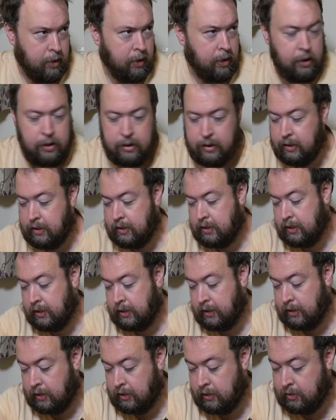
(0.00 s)
I can
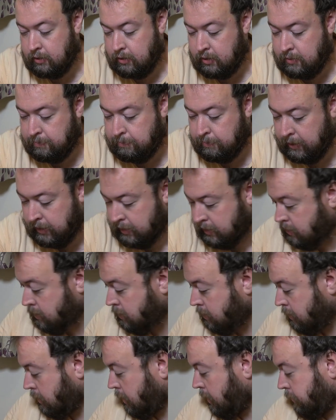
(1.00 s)
see I've got space
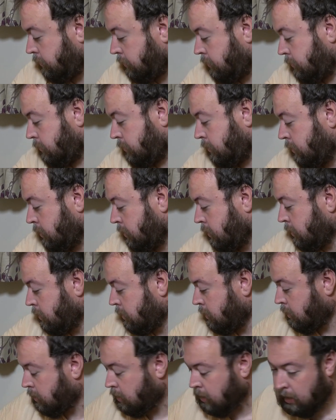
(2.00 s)
to
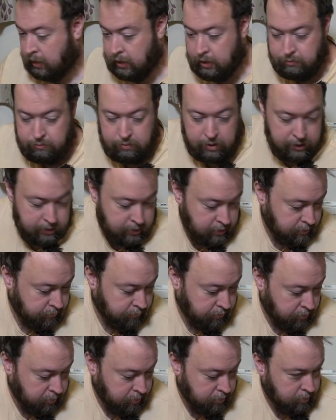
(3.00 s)
have a radius
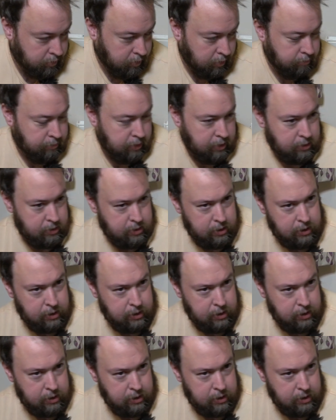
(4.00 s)
4 around